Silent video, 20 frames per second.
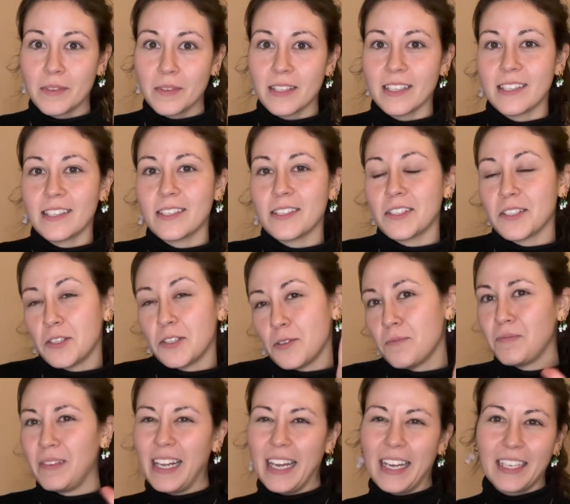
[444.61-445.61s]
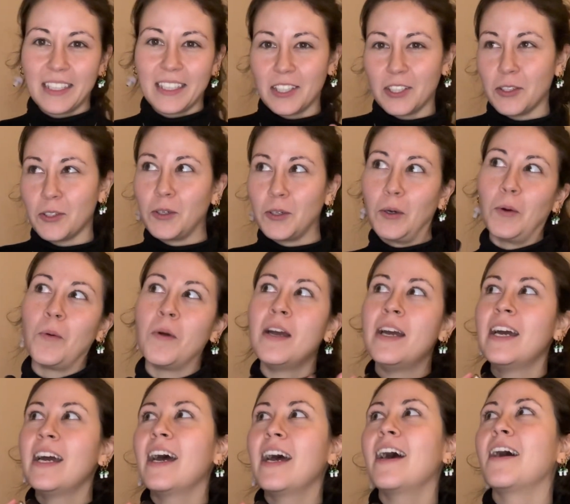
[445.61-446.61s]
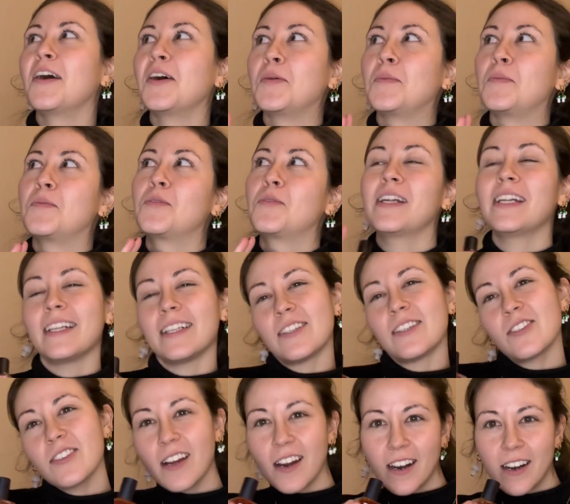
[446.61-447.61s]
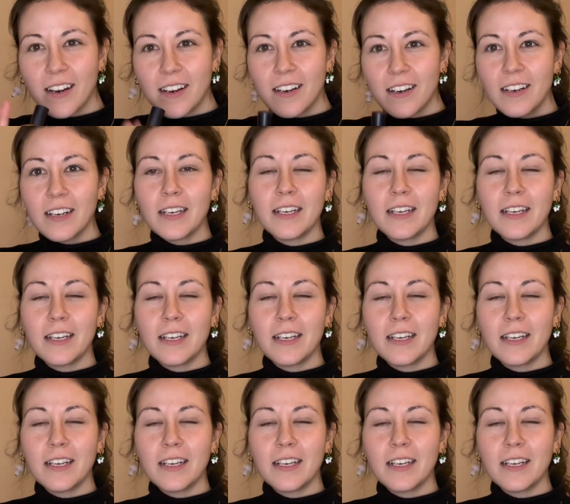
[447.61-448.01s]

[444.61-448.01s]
It's like, you know, really dark,